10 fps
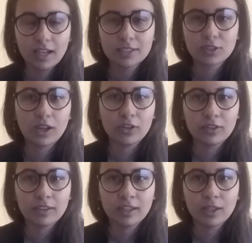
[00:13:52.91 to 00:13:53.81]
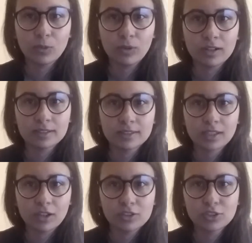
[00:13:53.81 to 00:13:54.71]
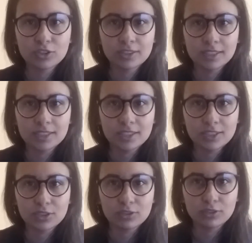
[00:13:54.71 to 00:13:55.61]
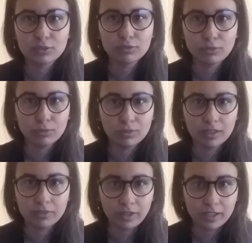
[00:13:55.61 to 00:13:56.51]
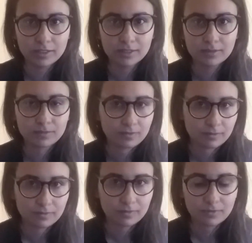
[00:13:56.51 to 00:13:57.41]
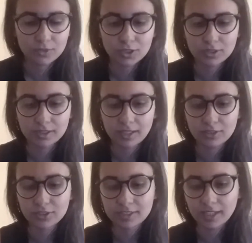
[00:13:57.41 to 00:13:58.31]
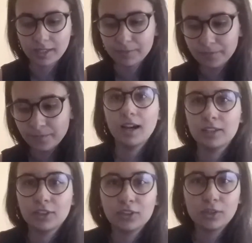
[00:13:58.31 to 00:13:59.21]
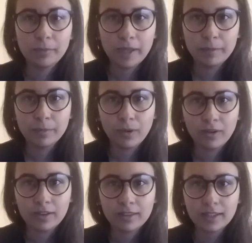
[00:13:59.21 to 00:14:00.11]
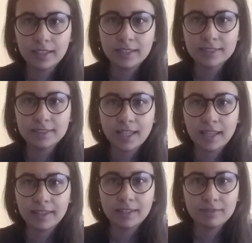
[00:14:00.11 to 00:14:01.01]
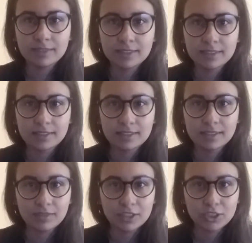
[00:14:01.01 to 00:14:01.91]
So I don't think it was a conscious decision to fool their fans. Just saying. Another main point is that these TV